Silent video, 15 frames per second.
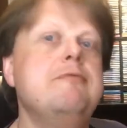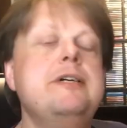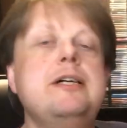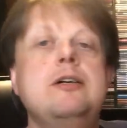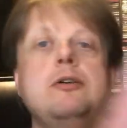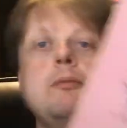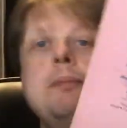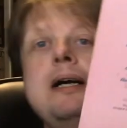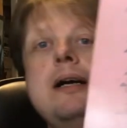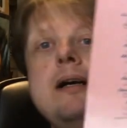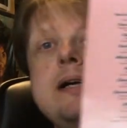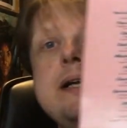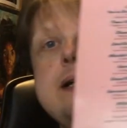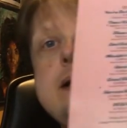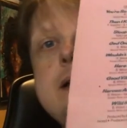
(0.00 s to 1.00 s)
Real
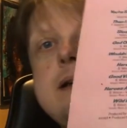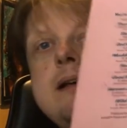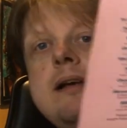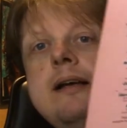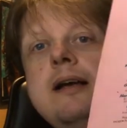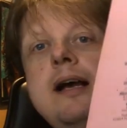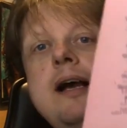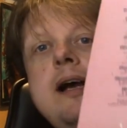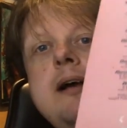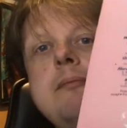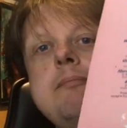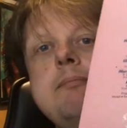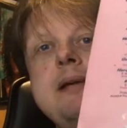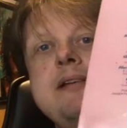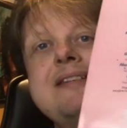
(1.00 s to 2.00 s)
bargain.
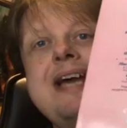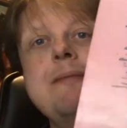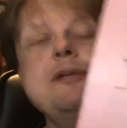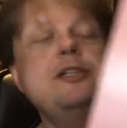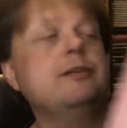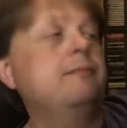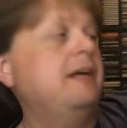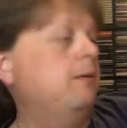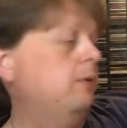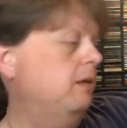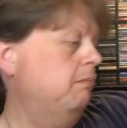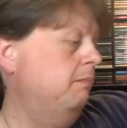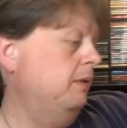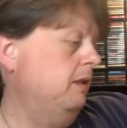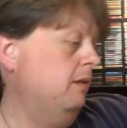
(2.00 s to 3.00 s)
Bit of damage on that
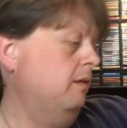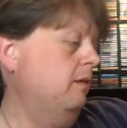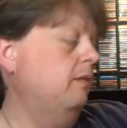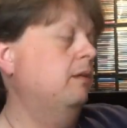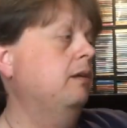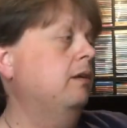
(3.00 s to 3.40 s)
one, but